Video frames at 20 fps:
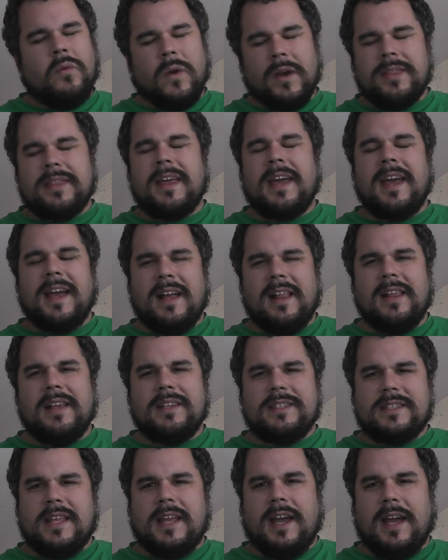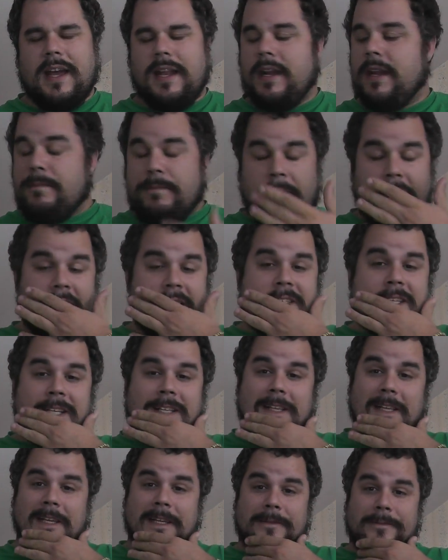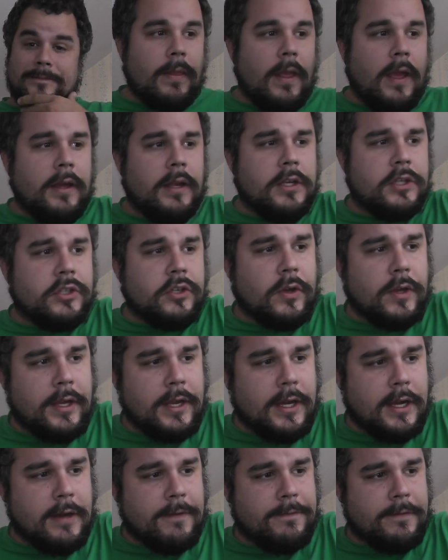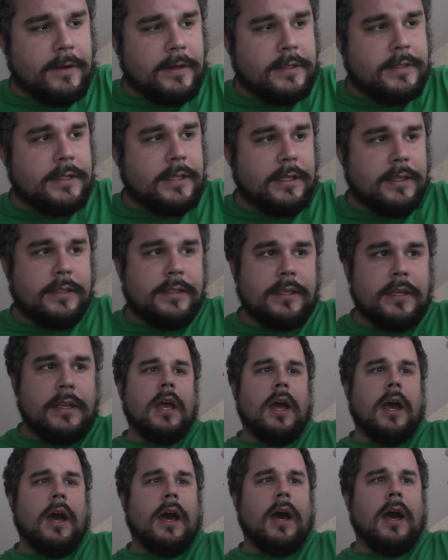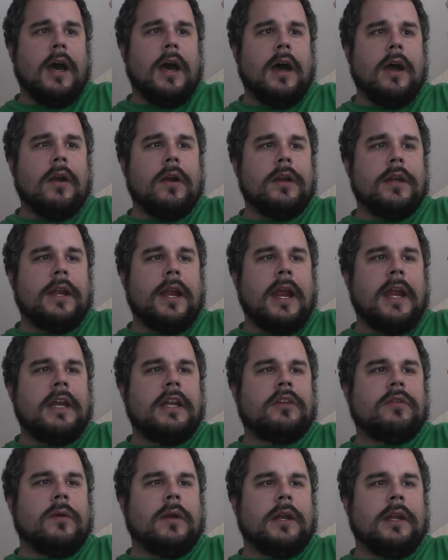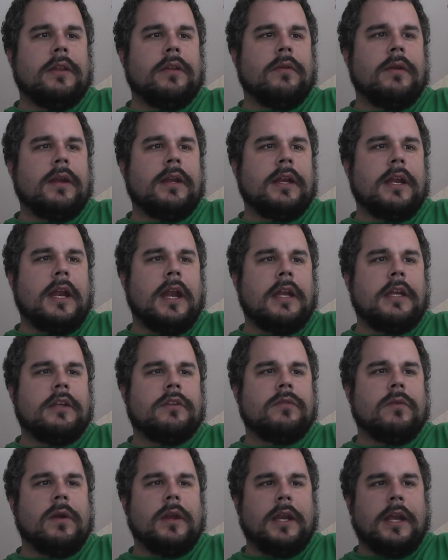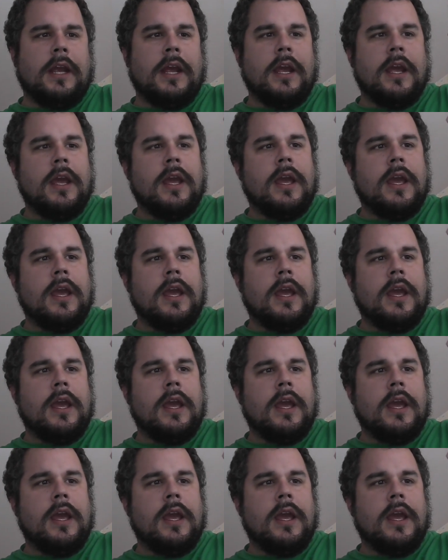What the hell is that? Basically, I'm going to show you here, for instance, uh, or 80-20. They're running an 80-20.